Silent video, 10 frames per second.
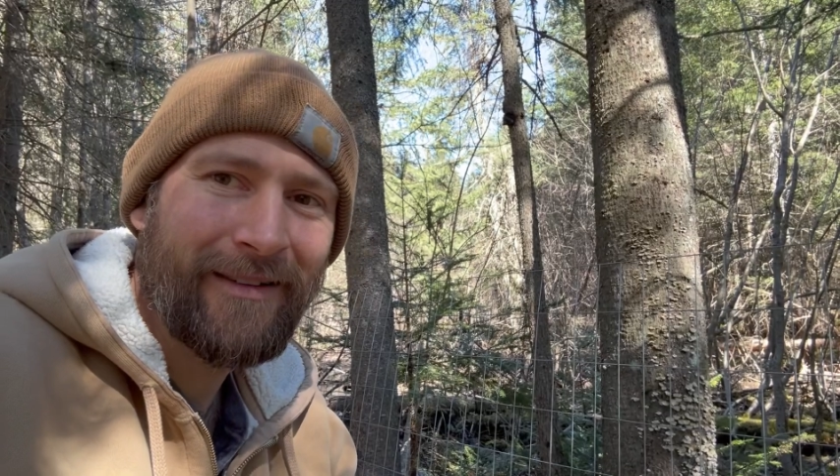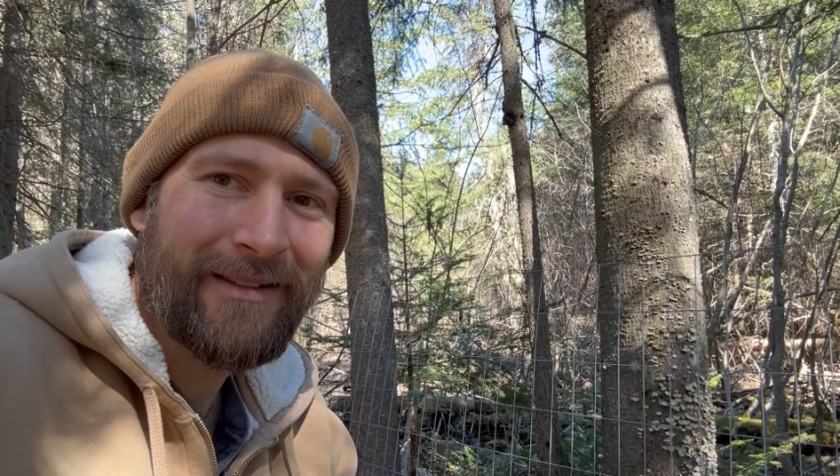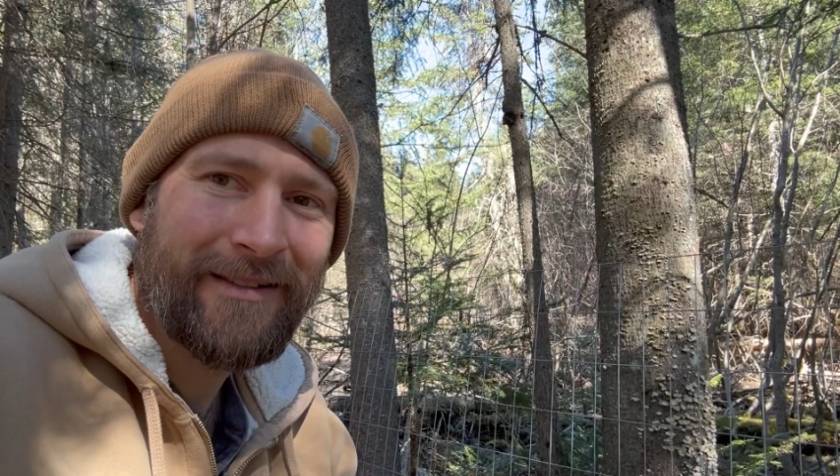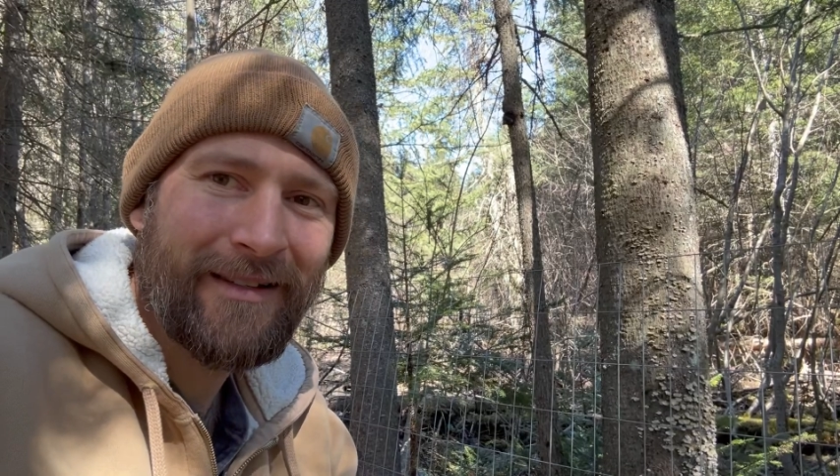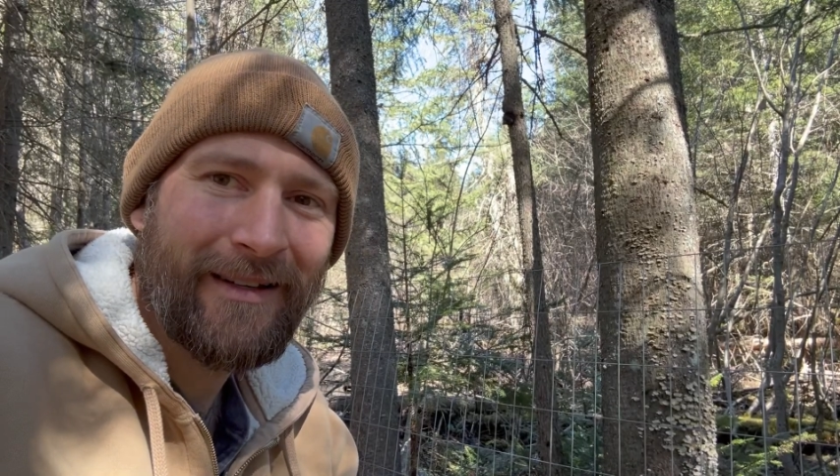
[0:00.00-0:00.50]

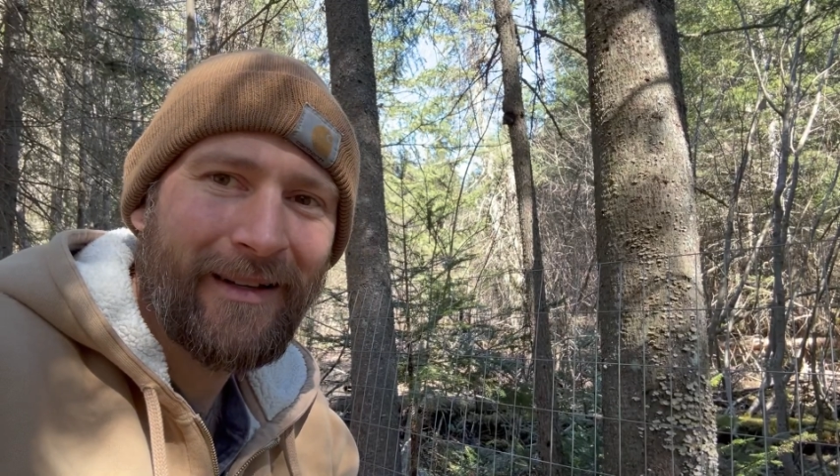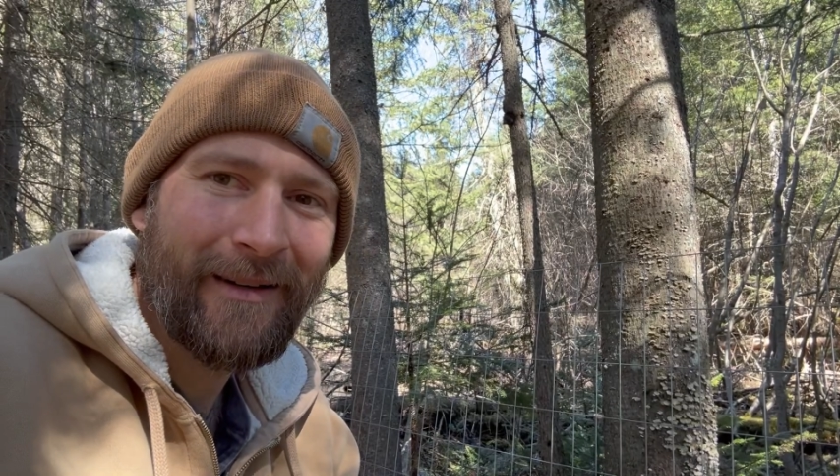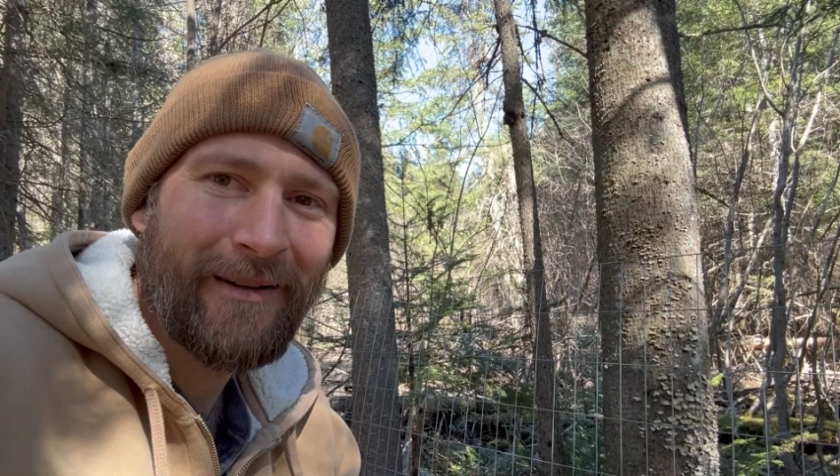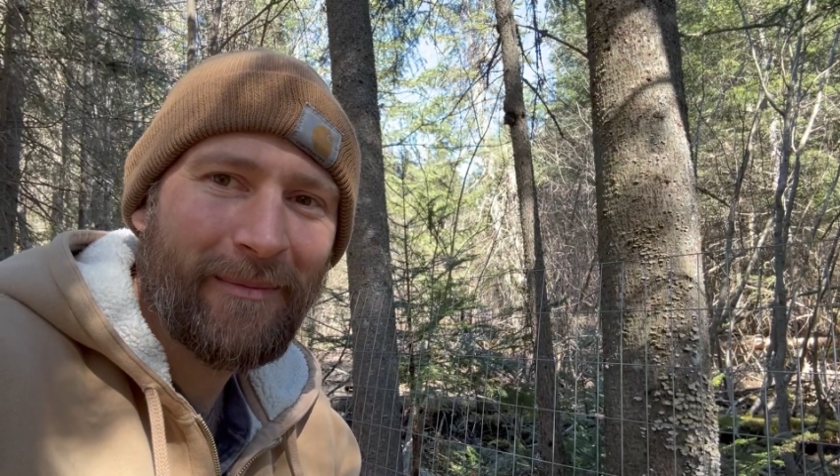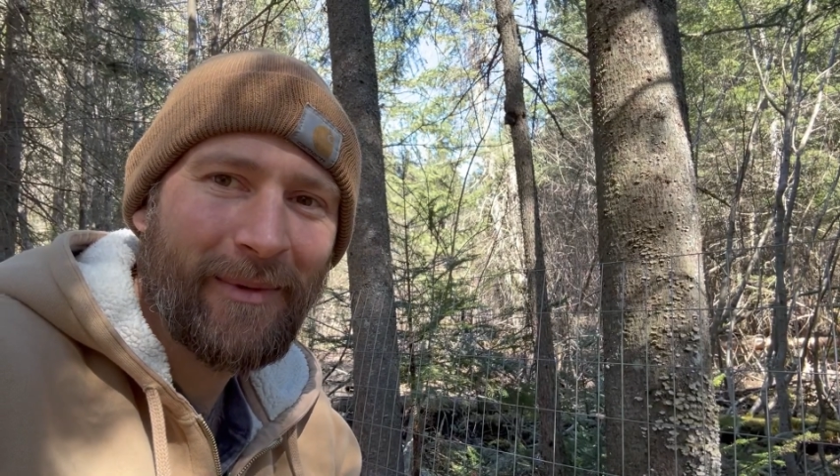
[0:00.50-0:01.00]
sit
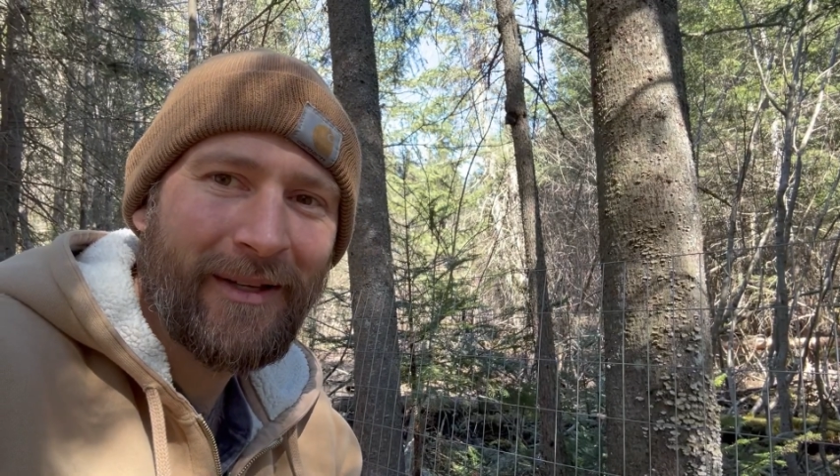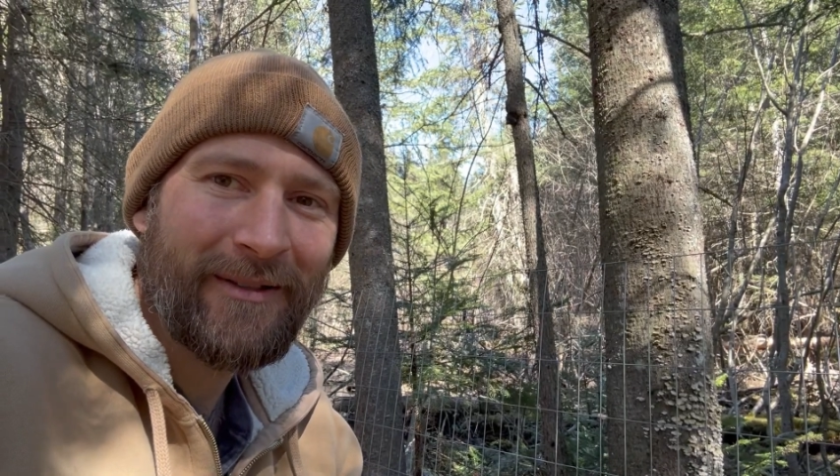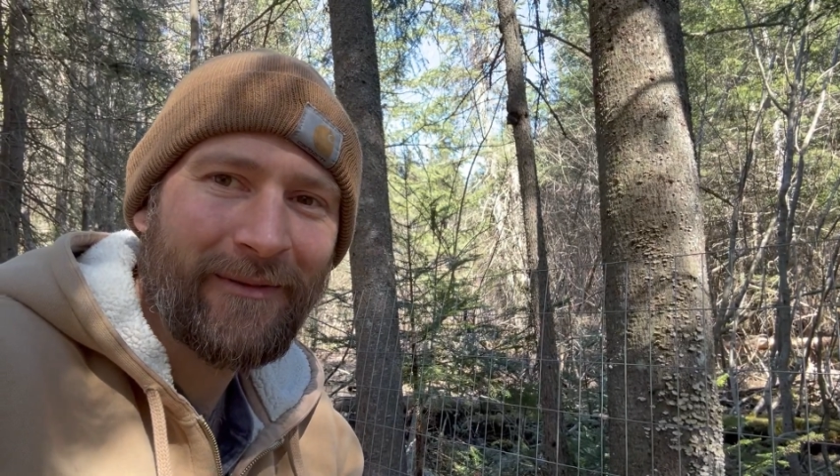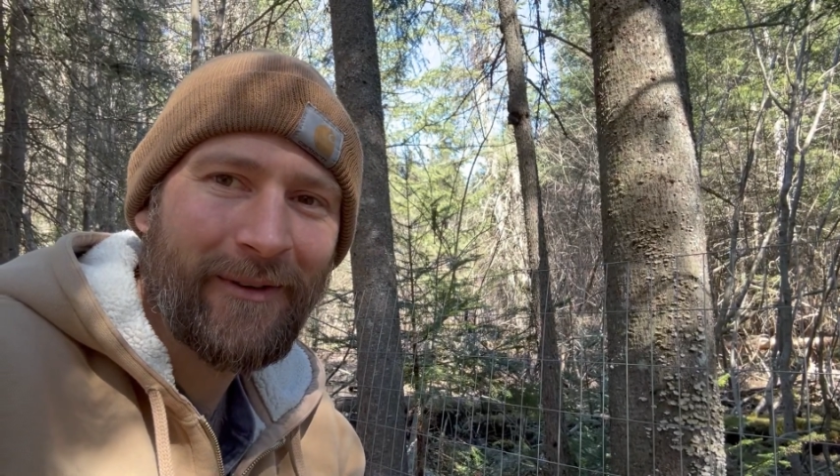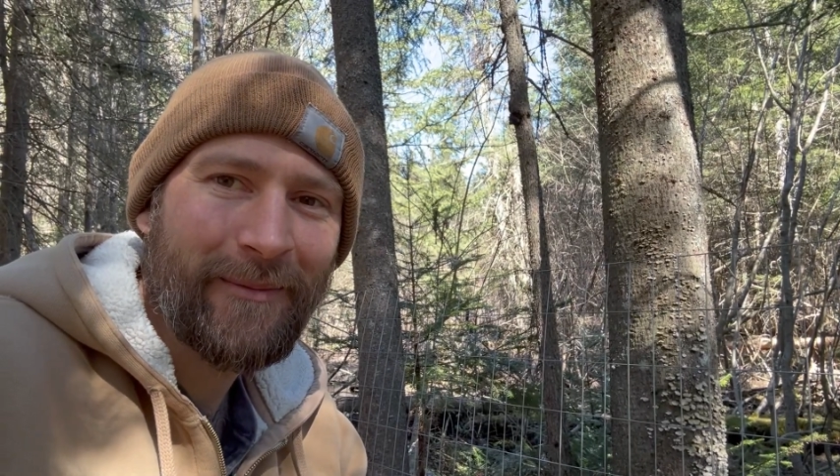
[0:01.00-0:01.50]
here in place
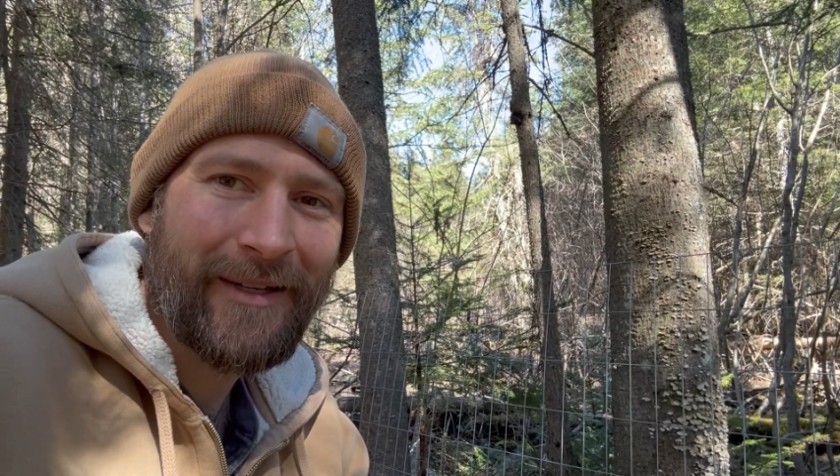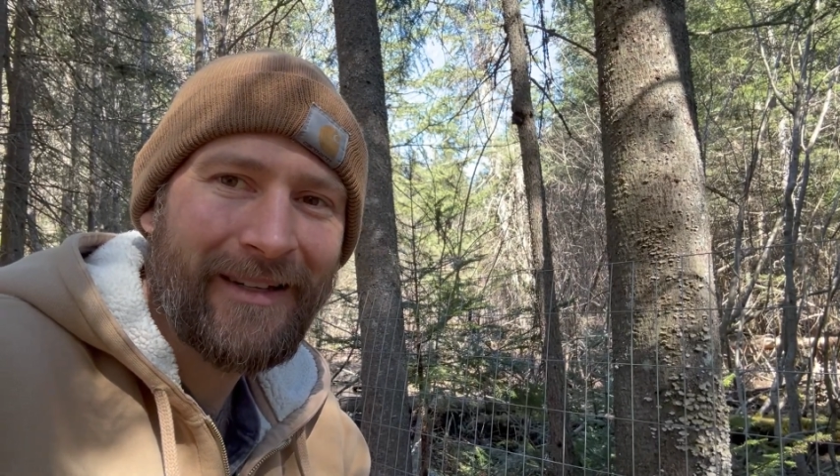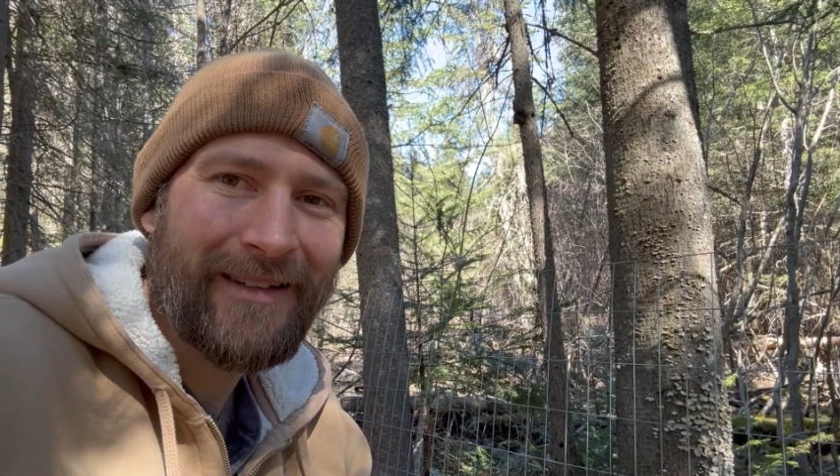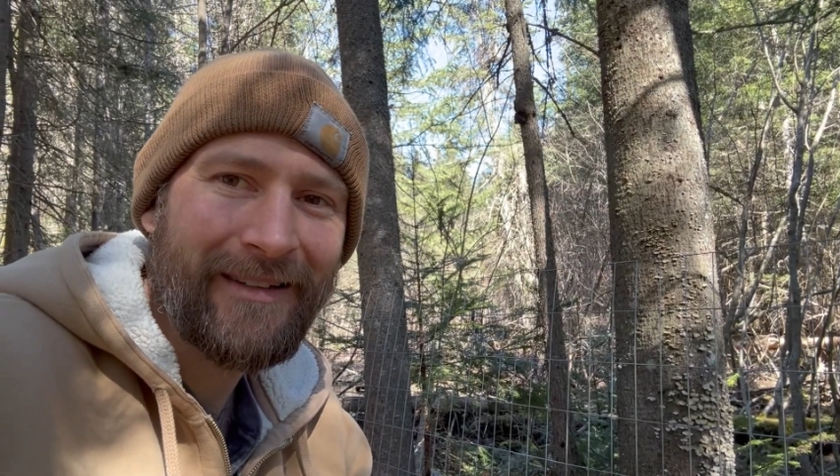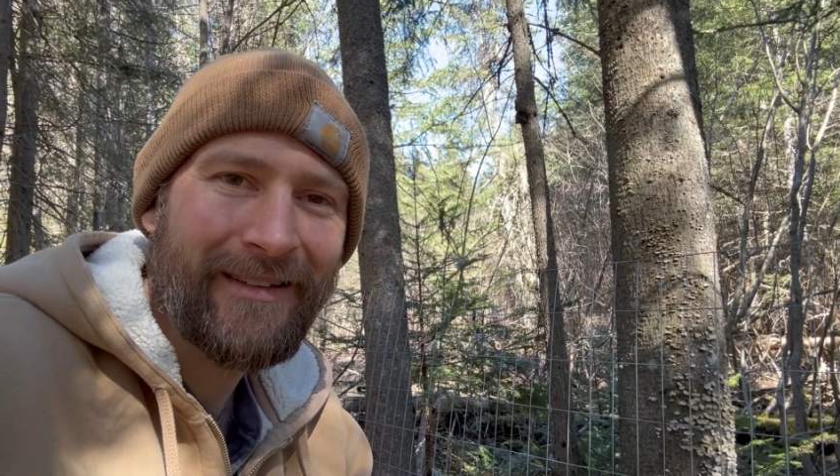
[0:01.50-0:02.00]
for a minute
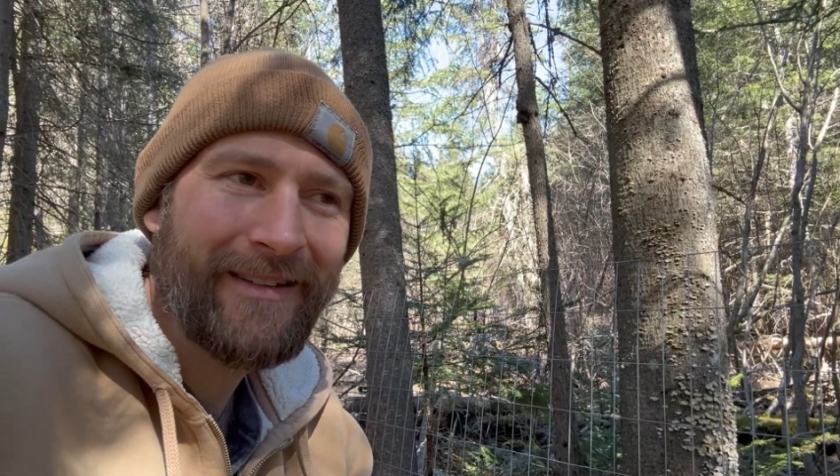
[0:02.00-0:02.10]
and